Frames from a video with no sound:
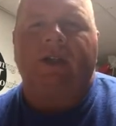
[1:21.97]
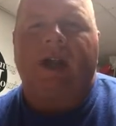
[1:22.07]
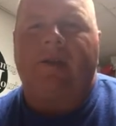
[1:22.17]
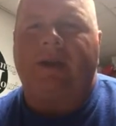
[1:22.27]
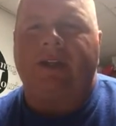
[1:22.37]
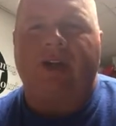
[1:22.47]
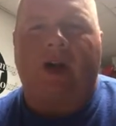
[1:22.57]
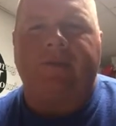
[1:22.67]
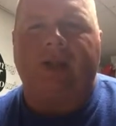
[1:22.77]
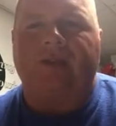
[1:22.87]
how many
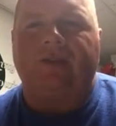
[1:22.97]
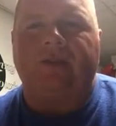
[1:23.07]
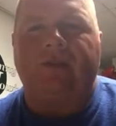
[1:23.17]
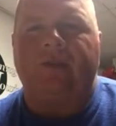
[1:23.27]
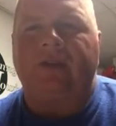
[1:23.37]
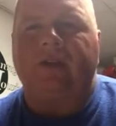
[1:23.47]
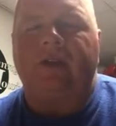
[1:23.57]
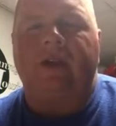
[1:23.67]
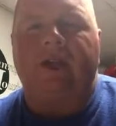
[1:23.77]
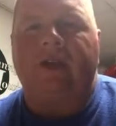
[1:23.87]
jobs I do and,
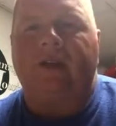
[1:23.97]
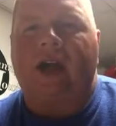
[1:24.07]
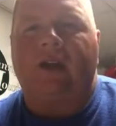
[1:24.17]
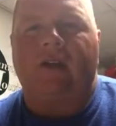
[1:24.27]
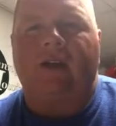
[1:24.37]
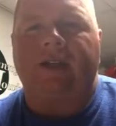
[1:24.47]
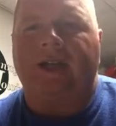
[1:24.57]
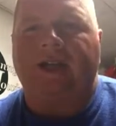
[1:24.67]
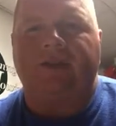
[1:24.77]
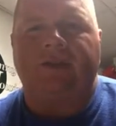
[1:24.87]
and how long it
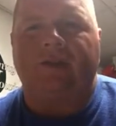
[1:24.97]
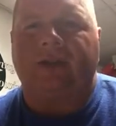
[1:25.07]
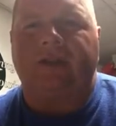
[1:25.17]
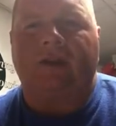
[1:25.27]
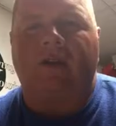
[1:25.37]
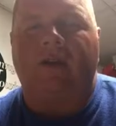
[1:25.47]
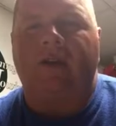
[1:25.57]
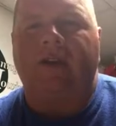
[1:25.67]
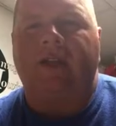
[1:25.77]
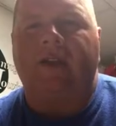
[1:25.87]
takes to do each
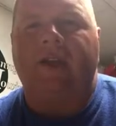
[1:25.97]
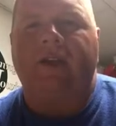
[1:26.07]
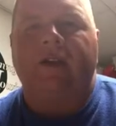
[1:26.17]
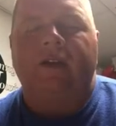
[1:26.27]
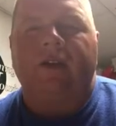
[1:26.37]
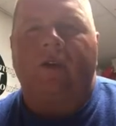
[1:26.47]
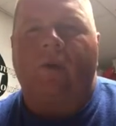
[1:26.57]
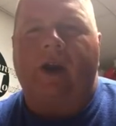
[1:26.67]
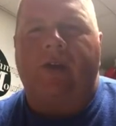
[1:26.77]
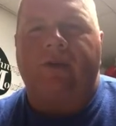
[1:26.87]
lawn. And then
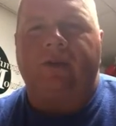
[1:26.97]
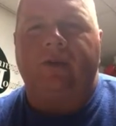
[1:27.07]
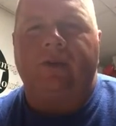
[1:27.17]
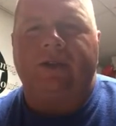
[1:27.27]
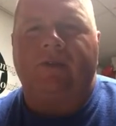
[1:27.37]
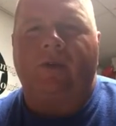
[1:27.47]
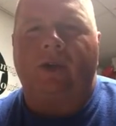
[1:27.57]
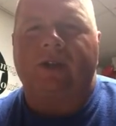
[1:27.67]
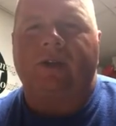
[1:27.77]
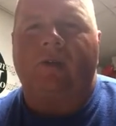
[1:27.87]
what I'll do is every
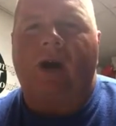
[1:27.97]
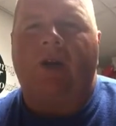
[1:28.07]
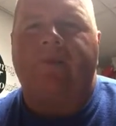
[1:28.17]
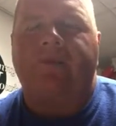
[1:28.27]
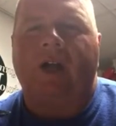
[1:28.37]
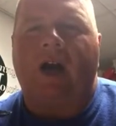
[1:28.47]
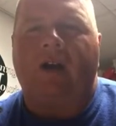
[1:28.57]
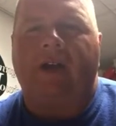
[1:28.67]
once in a while, I'll